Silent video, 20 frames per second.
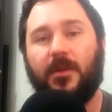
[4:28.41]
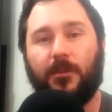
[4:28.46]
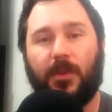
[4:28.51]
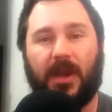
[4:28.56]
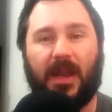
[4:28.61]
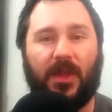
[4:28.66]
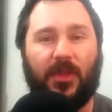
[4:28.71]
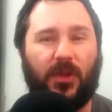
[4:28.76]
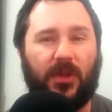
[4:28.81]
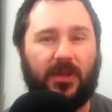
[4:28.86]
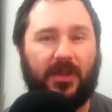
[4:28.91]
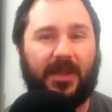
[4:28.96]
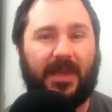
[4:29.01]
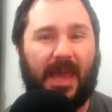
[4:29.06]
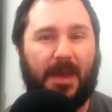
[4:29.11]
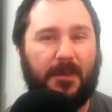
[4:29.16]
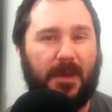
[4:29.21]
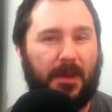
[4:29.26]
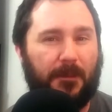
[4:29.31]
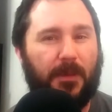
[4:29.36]
but I think the
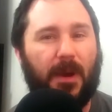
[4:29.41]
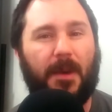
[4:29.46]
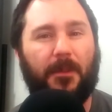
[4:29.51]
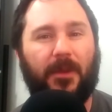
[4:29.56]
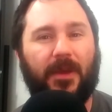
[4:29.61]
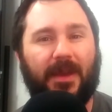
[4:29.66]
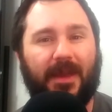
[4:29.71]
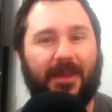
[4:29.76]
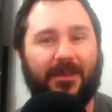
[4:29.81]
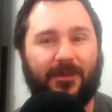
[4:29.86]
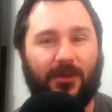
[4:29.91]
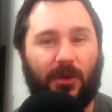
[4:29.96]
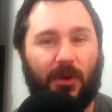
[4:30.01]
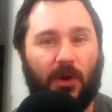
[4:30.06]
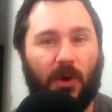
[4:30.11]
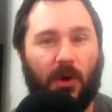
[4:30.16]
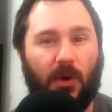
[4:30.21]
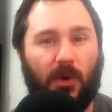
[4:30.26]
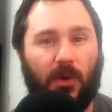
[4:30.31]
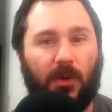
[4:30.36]
gaming public as a
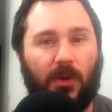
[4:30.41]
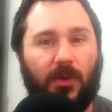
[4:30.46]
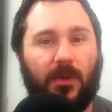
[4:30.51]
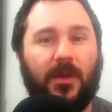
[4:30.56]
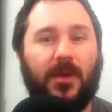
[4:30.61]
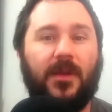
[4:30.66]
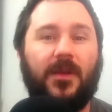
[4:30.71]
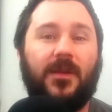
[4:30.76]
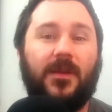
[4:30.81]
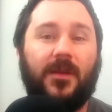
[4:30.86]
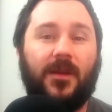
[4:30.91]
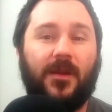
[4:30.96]
whole